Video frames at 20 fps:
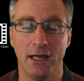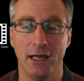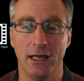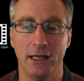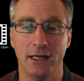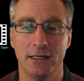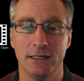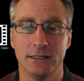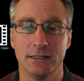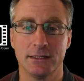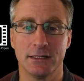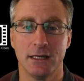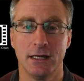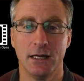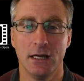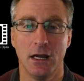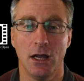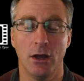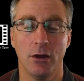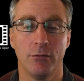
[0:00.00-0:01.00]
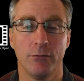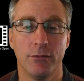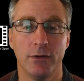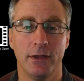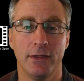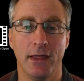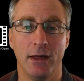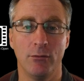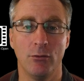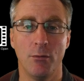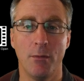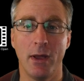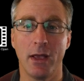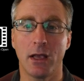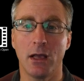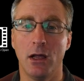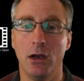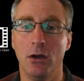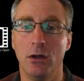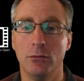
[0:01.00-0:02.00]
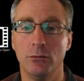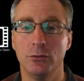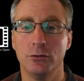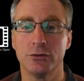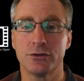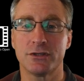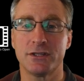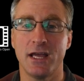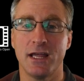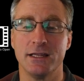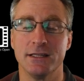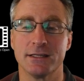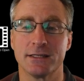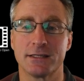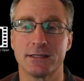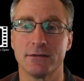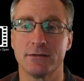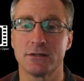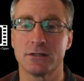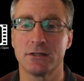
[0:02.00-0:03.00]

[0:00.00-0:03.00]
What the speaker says: and hopefully that will make a lot more sense.